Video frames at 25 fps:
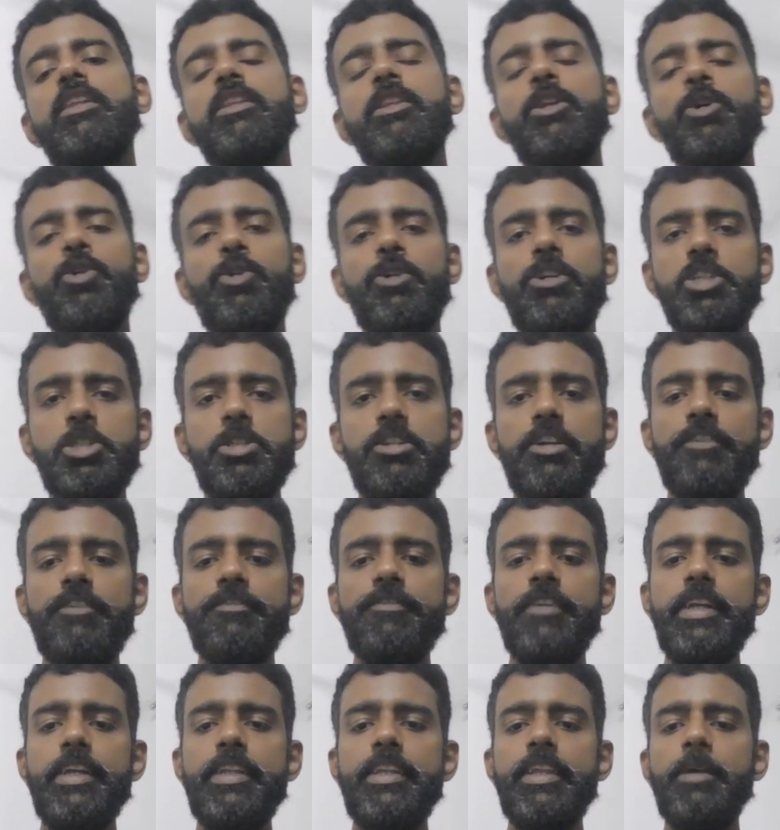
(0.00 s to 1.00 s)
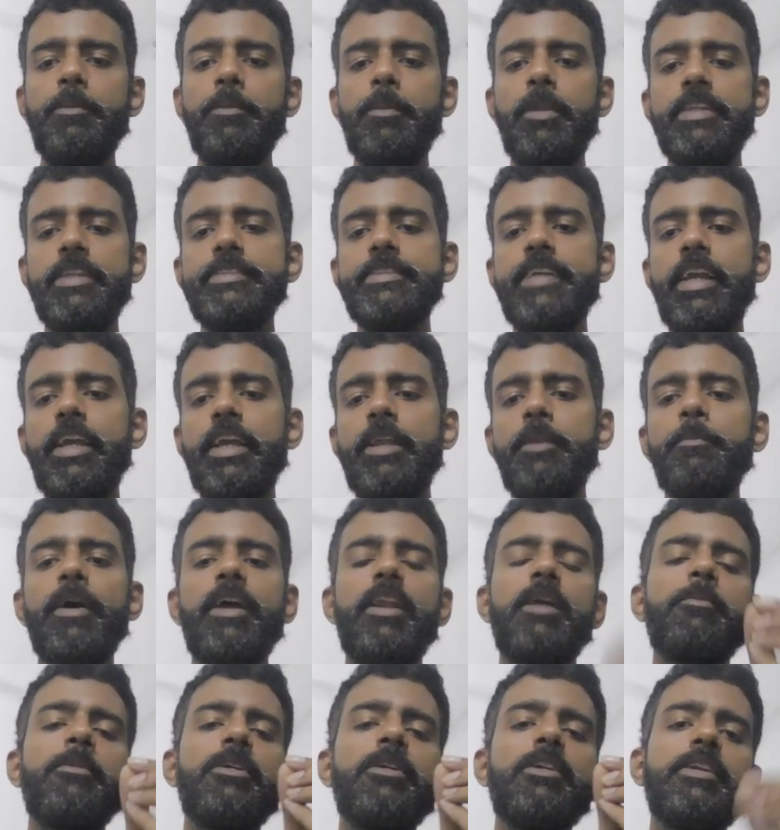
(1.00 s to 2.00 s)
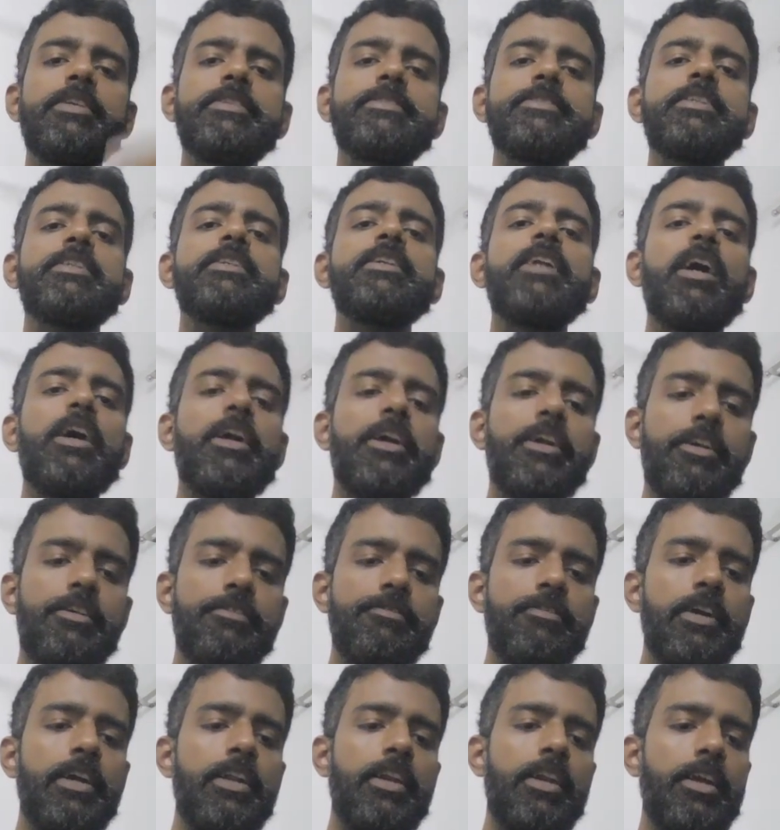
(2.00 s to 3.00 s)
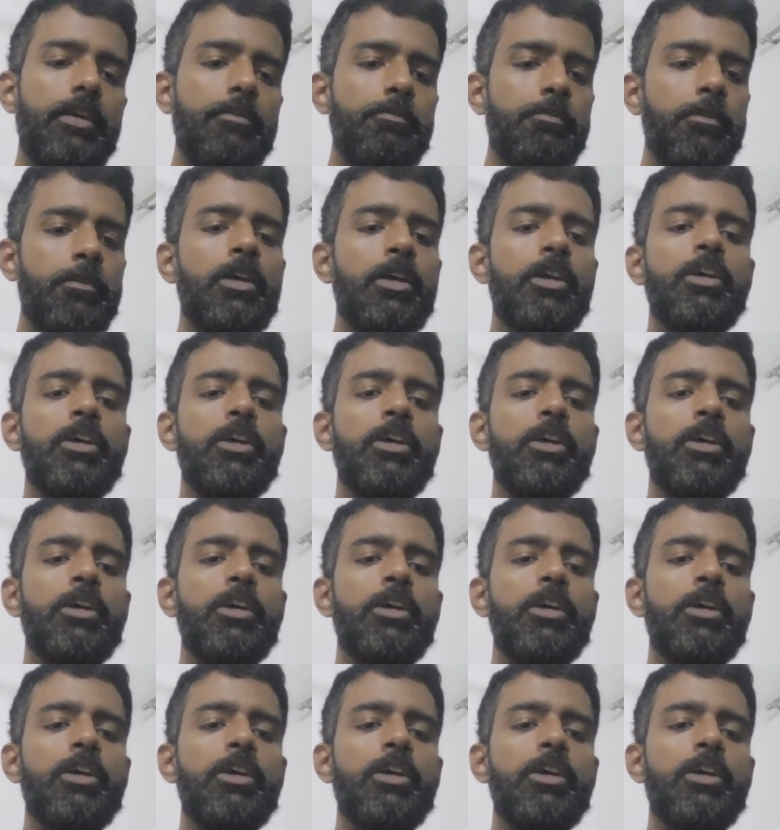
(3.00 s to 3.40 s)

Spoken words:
original file name and the second parameter as the target file name.